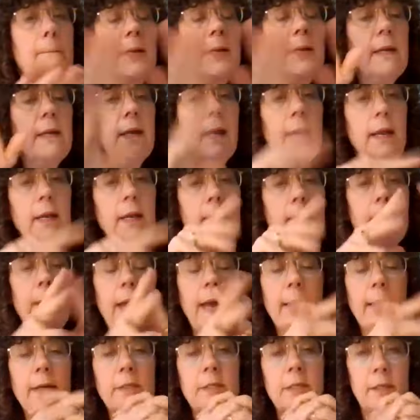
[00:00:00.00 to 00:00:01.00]
But getting
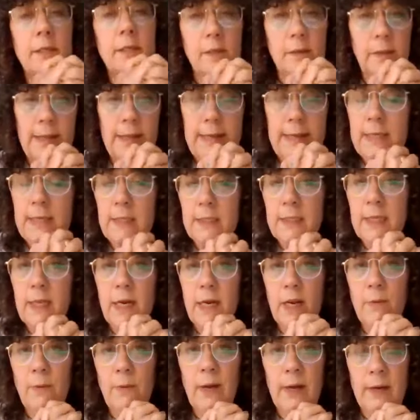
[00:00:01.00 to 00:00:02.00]
back to the ladies
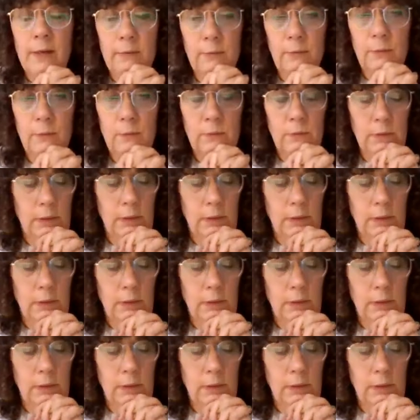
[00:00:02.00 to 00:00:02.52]
that I want to